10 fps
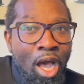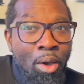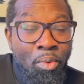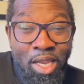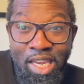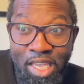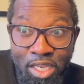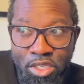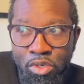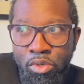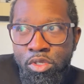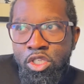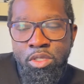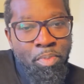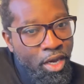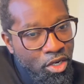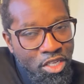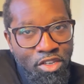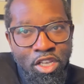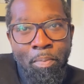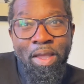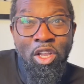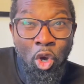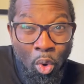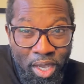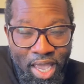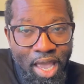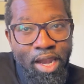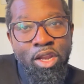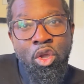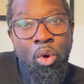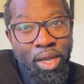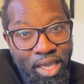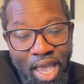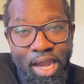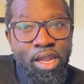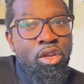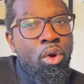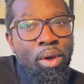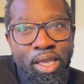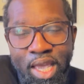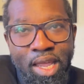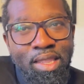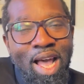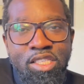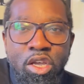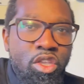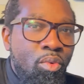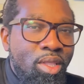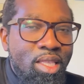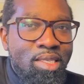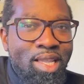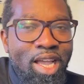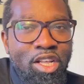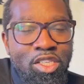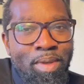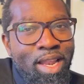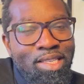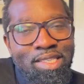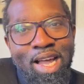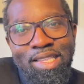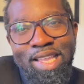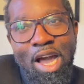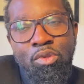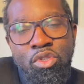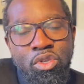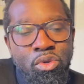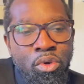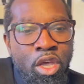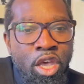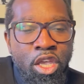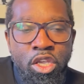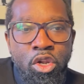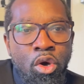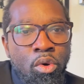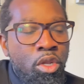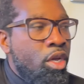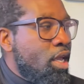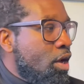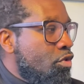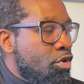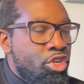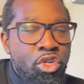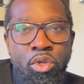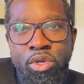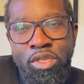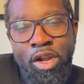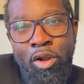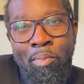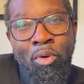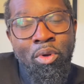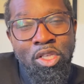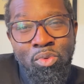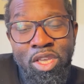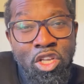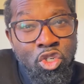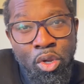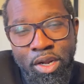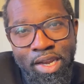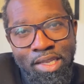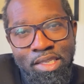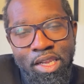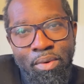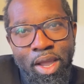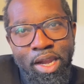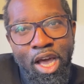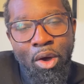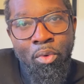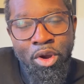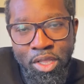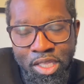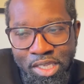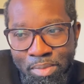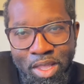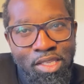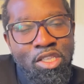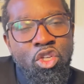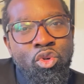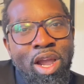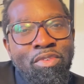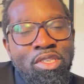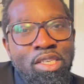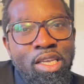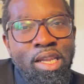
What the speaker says: we need to just pick ourselves up and go again, and go again, and go again. That's how you win these titles, man. It's not down to, looking over our shoulders at our opponents. We control our destiny right now. We're the team that's in the driver's seat.